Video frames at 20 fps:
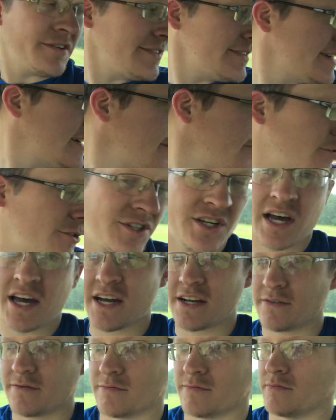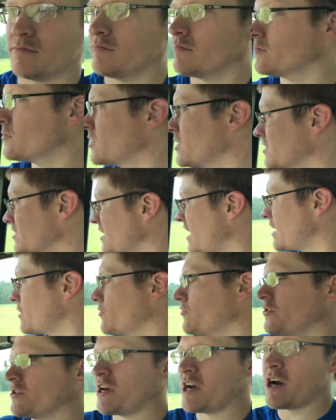give or take. Because that
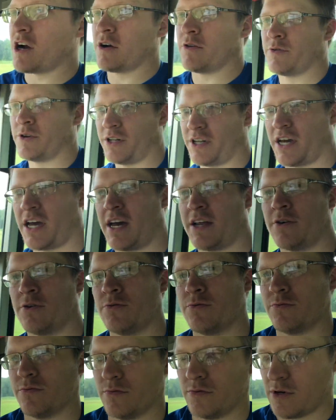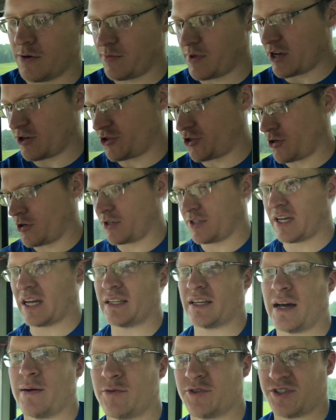over there, really, I'm not sure
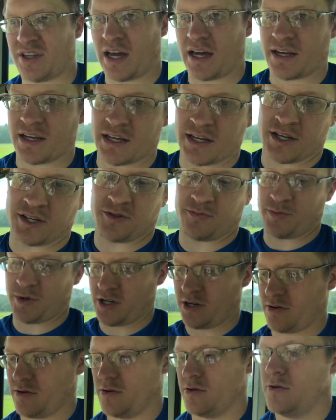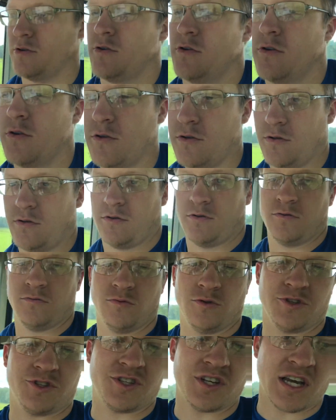exactly how much that is, but
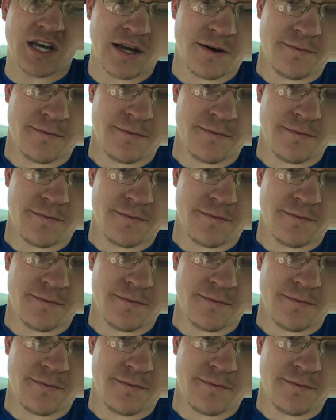we'll see.